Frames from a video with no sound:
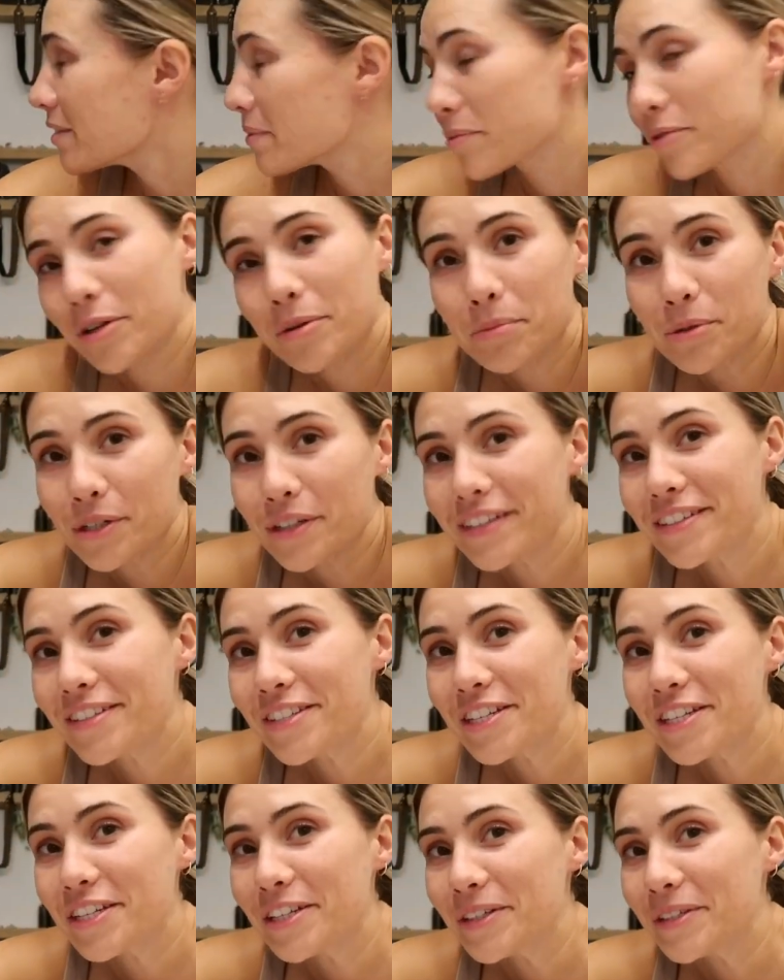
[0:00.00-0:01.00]

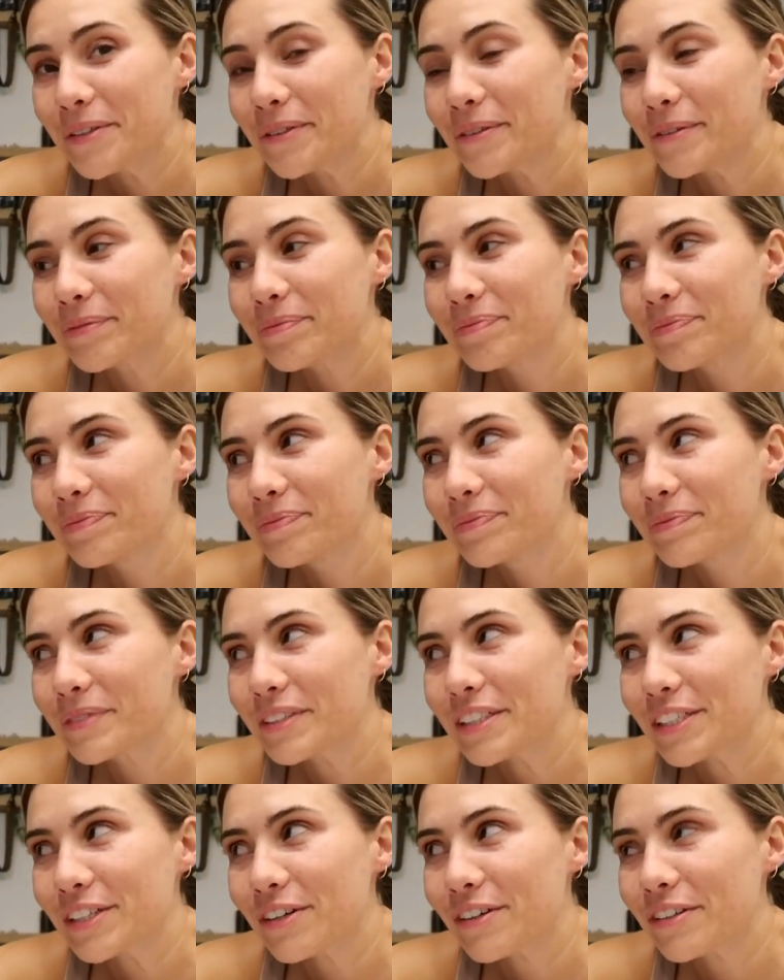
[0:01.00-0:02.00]
subscription to,
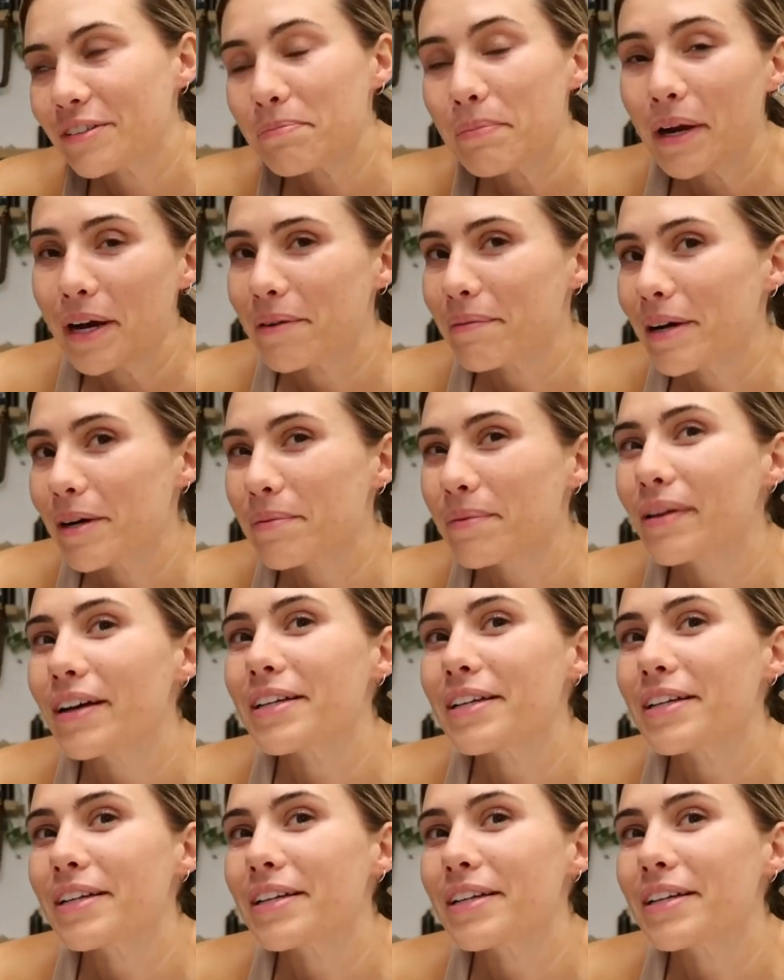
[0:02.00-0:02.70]
what's it called? Paramount